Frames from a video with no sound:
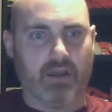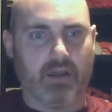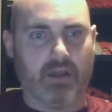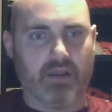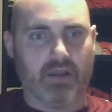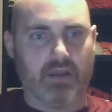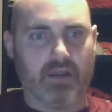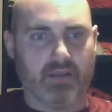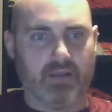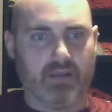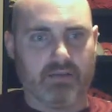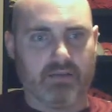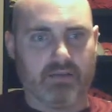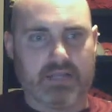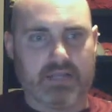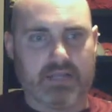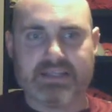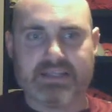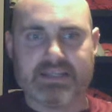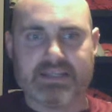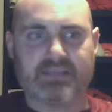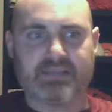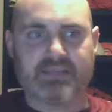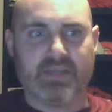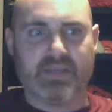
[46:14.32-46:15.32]
That takes
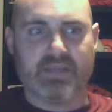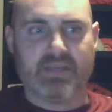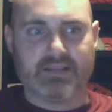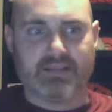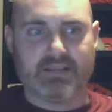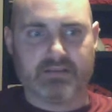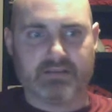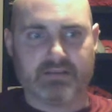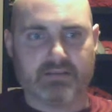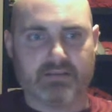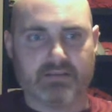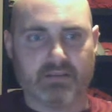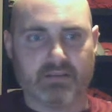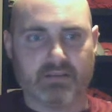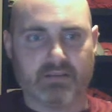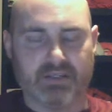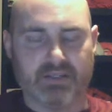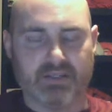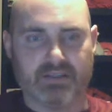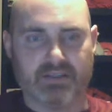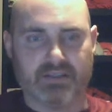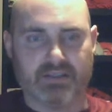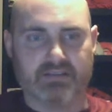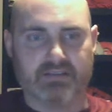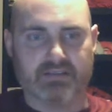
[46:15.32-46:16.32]
minutes because
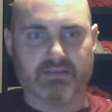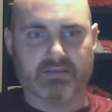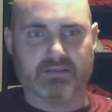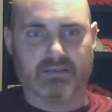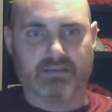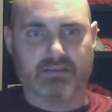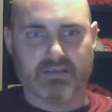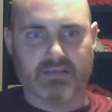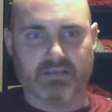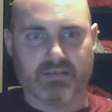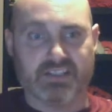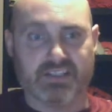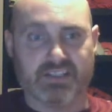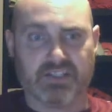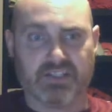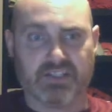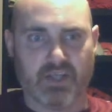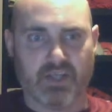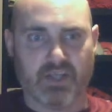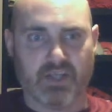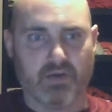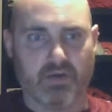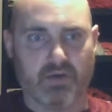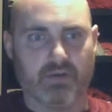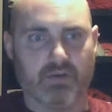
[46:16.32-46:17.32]
it's slow.
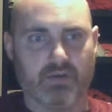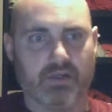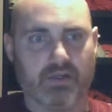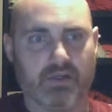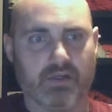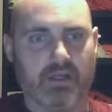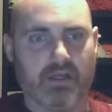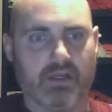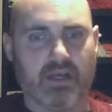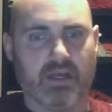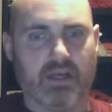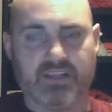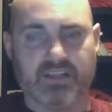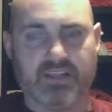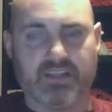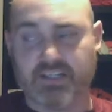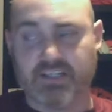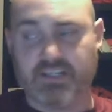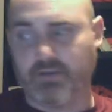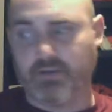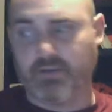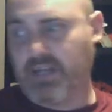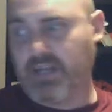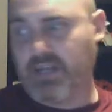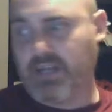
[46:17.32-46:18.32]
TensorFlow
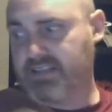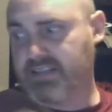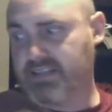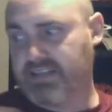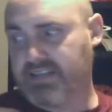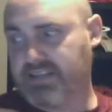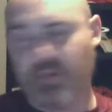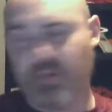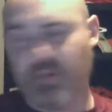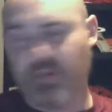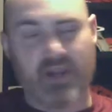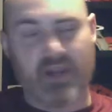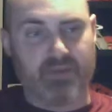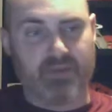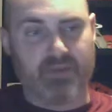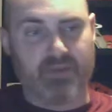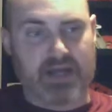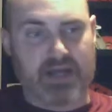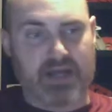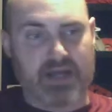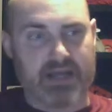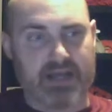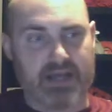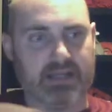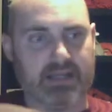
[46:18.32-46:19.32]
Lite's the same way in the Pi.
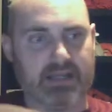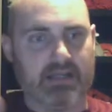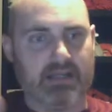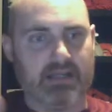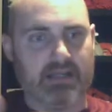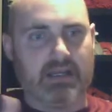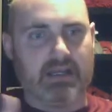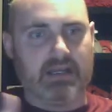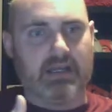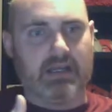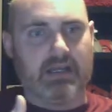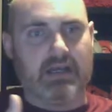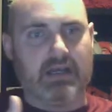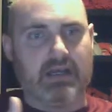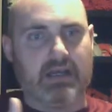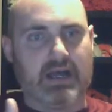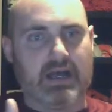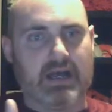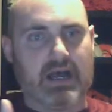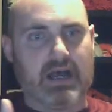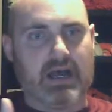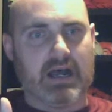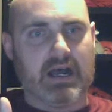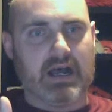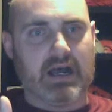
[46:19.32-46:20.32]

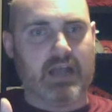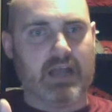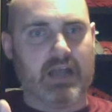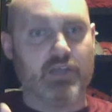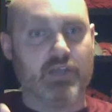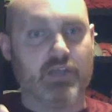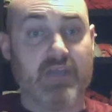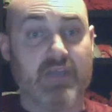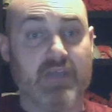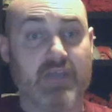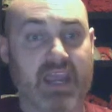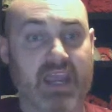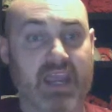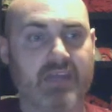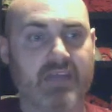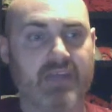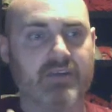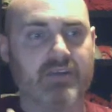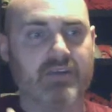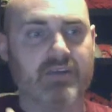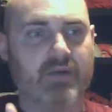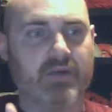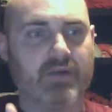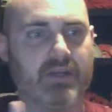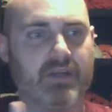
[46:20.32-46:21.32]
You can do
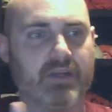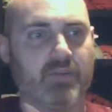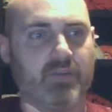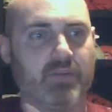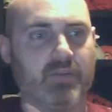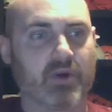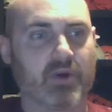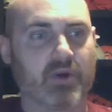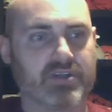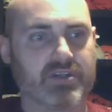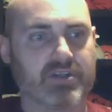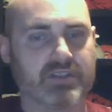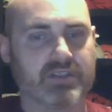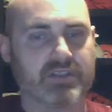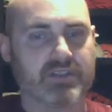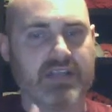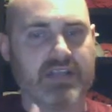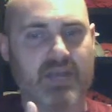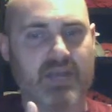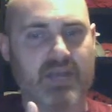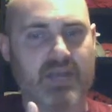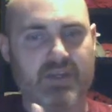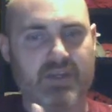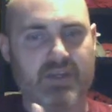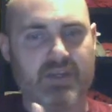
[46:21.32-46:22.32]
it. Personally, I'd be
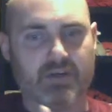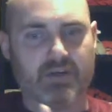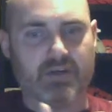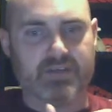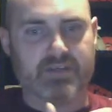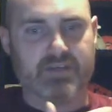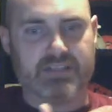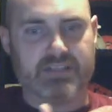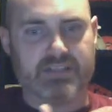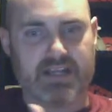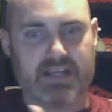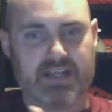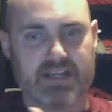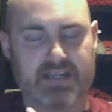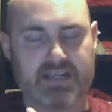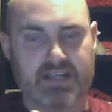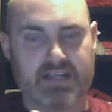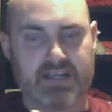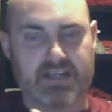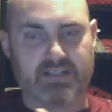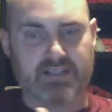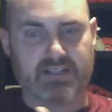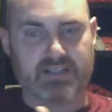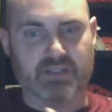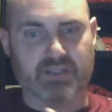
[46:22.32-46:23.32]
nervous that I'd kind of start to
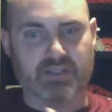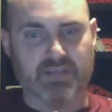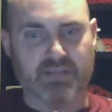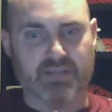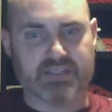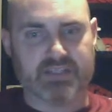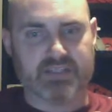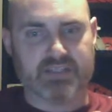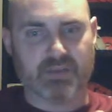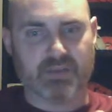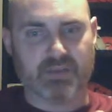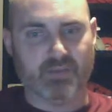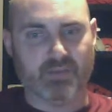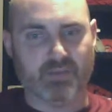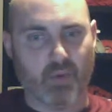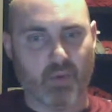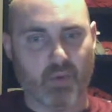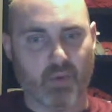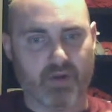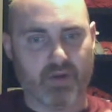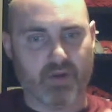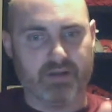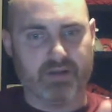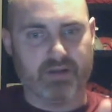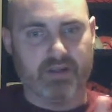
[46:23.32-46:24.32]
mess up the board
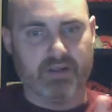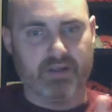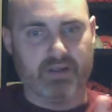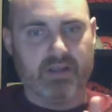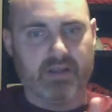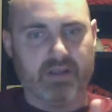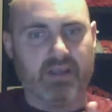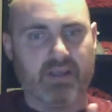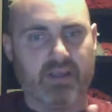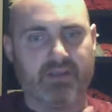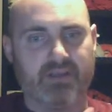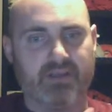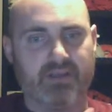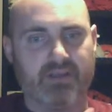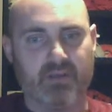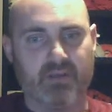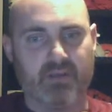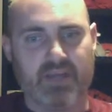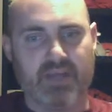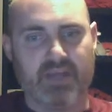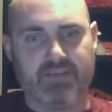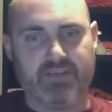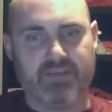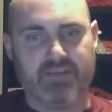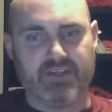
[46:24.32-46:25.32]
if I'm doing heavy
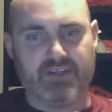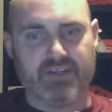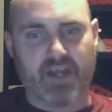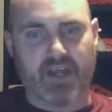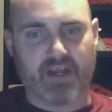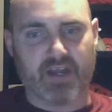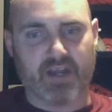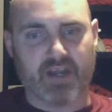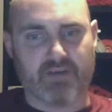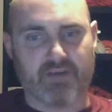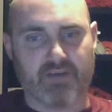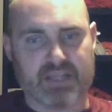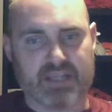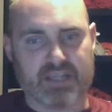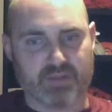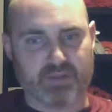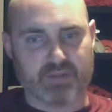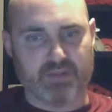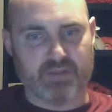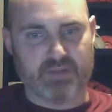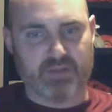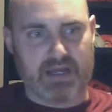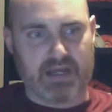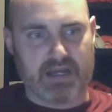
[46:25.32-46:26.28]
training on a Raspberry Pi.